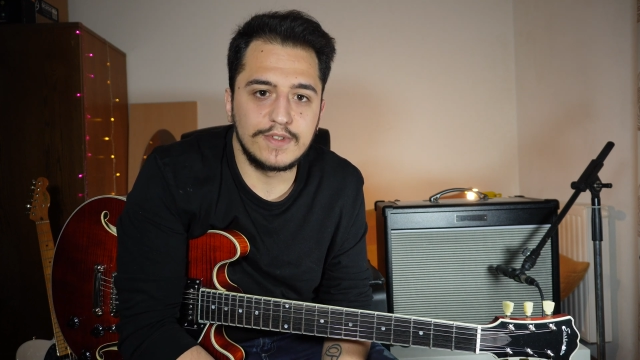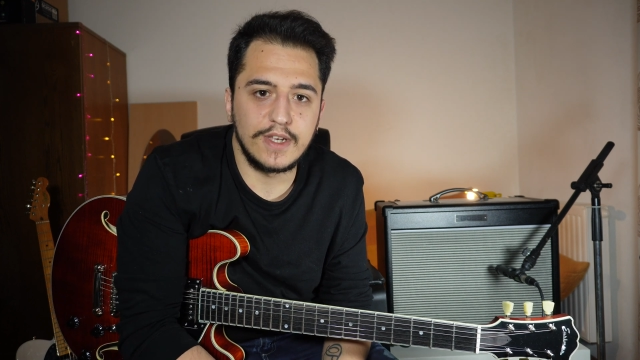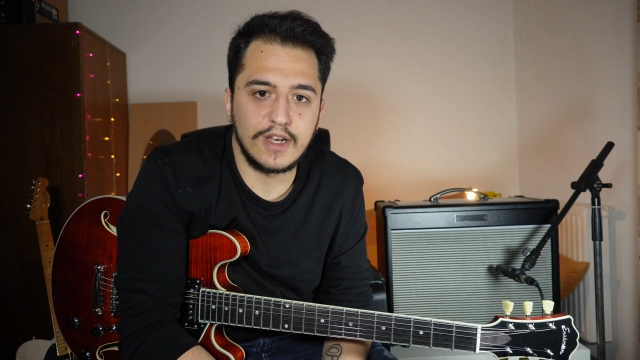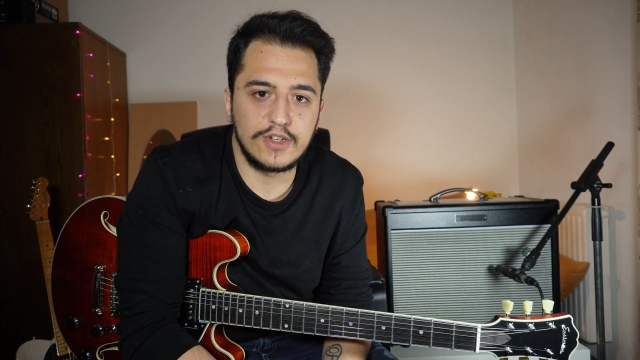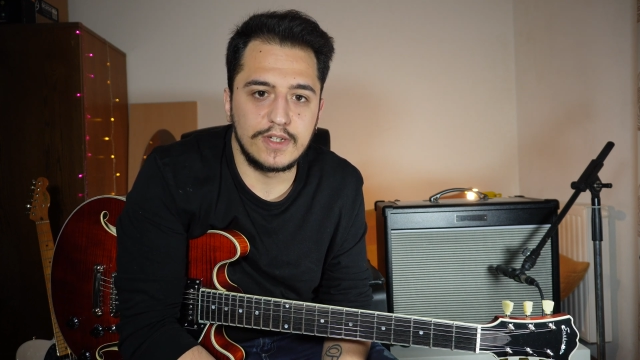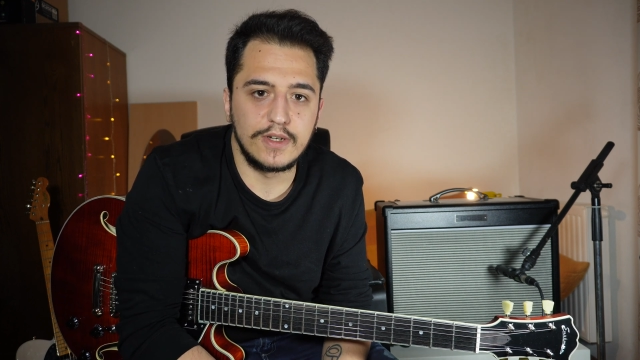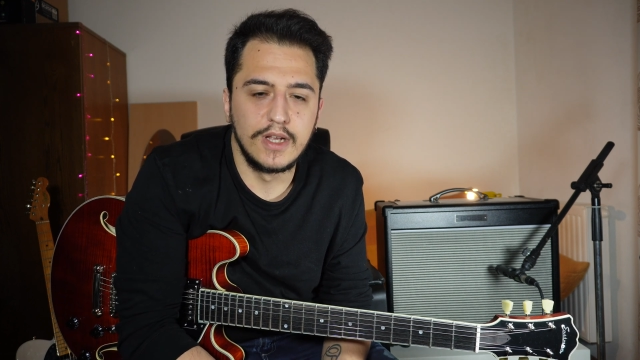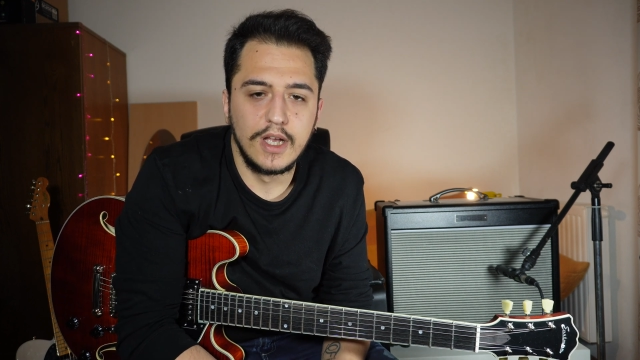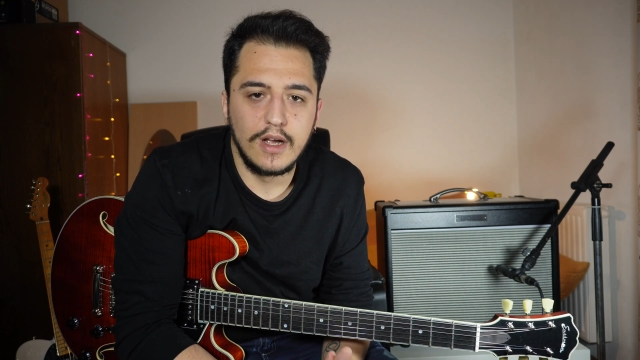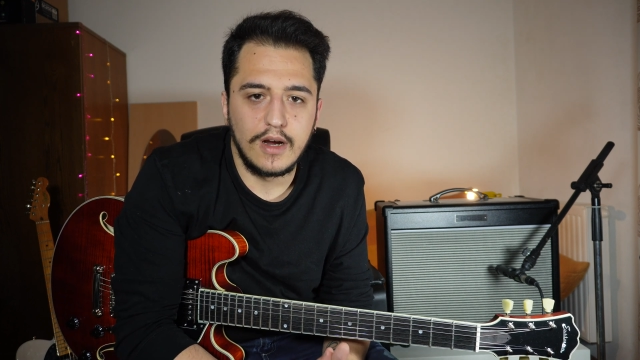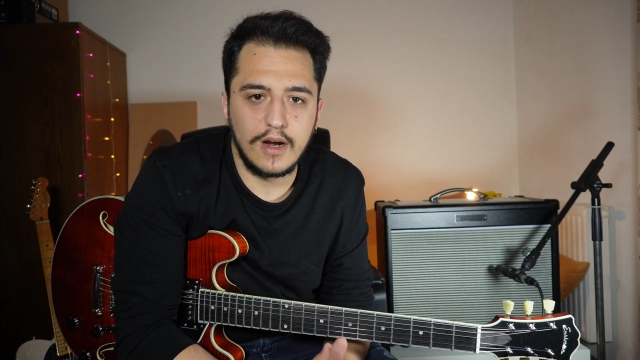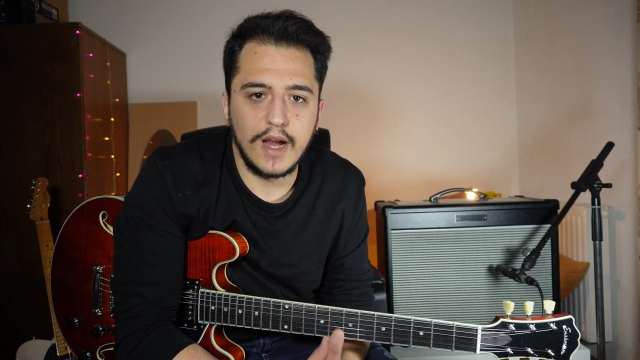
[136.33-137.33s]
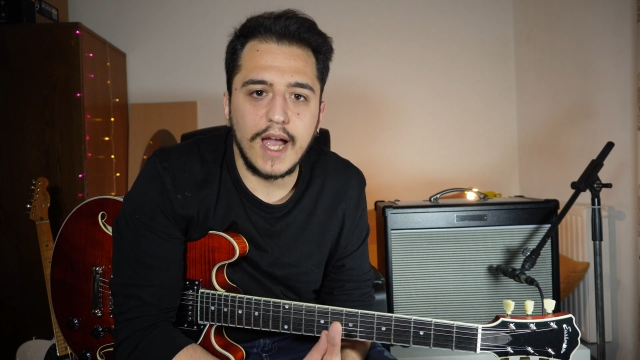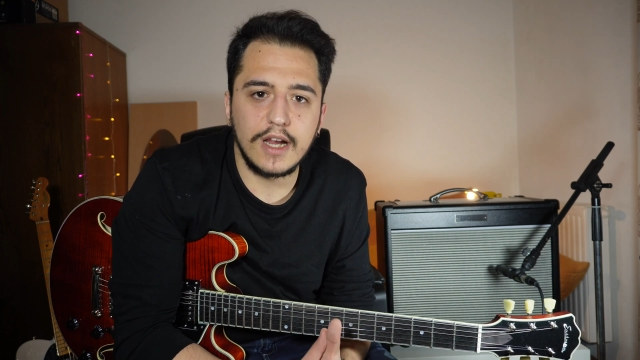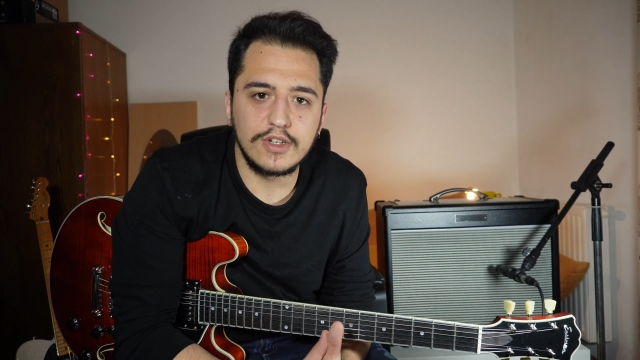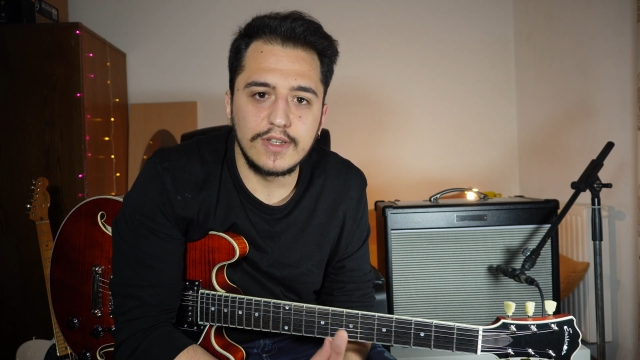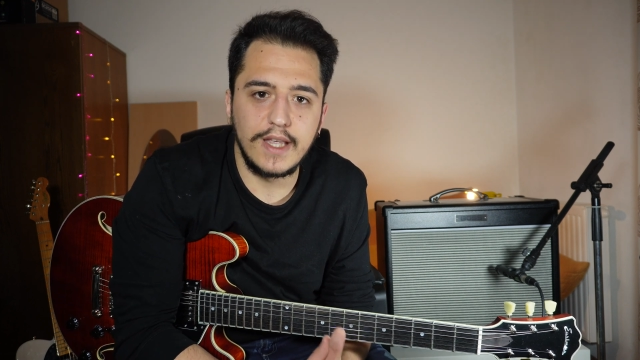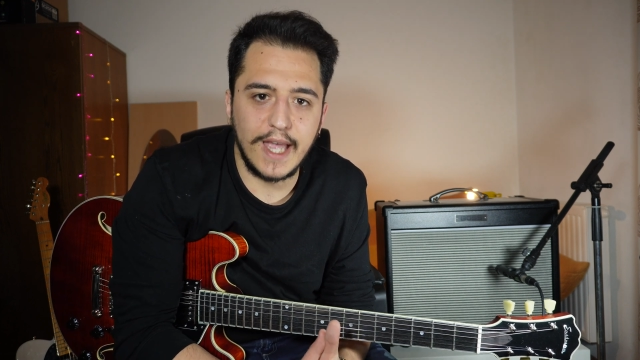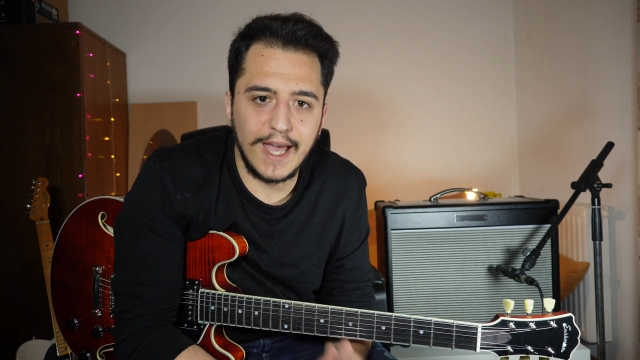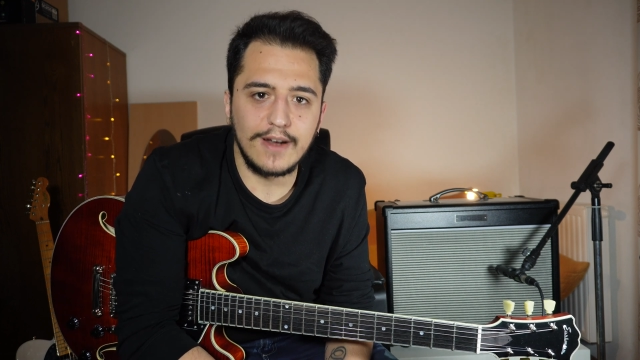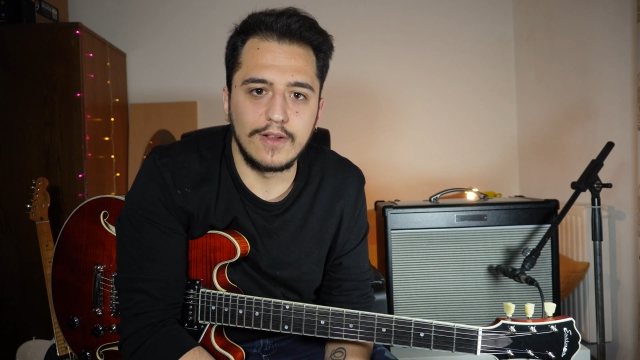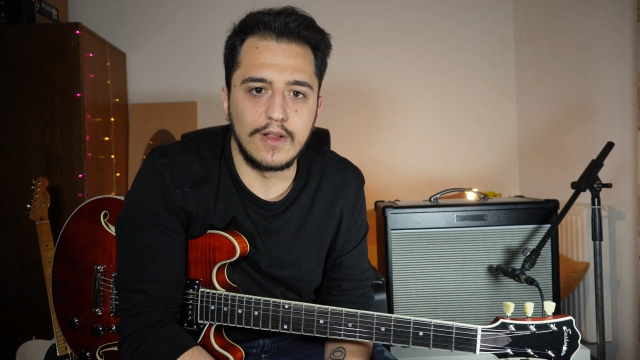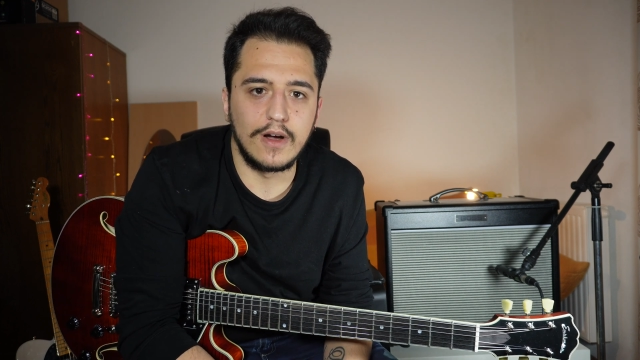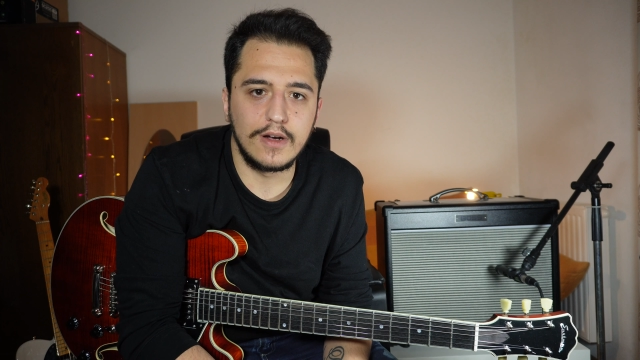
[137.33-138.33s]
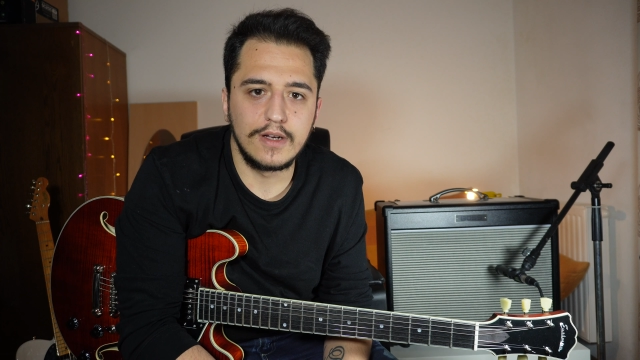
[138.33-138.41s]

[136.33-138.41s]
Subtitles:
section are actually analog.